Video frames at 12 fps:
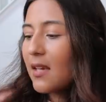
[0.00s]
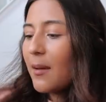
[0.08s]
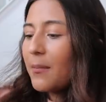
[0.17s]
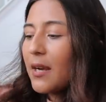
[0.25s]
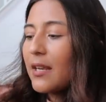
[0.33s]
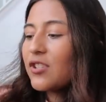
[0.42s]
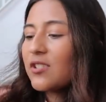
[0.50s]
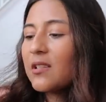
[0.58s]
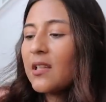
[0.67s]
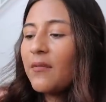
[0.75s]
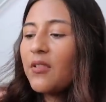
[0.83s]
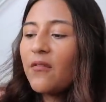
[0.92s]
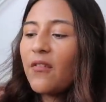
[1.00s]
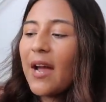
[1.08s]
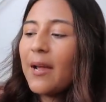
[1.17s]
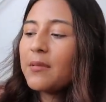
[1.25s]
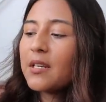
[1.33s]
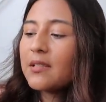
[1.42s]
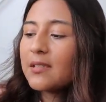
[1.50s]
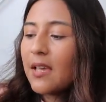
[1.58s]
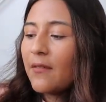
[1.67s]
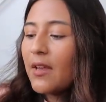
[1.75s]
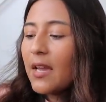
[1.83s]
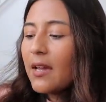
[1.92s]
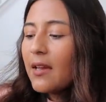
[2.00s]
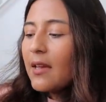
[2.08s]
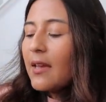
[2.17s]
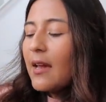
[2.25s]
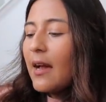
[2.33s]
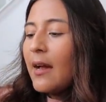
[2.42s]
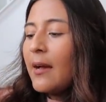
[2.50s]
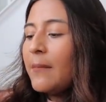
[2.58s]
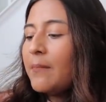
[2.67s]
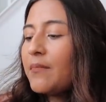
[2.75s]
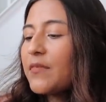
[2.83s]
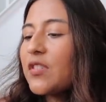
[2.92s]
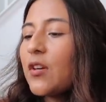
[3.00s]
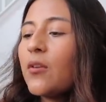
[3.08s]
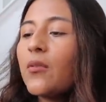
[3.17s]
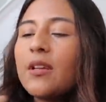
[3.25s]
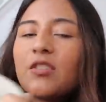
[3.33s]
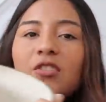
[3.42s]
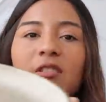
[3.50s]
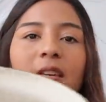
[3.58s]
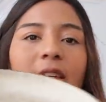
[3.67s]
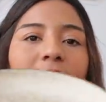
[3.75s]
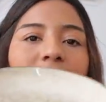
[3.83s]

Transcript: up, and I just love the vibe that it's giving. Um, so it's just like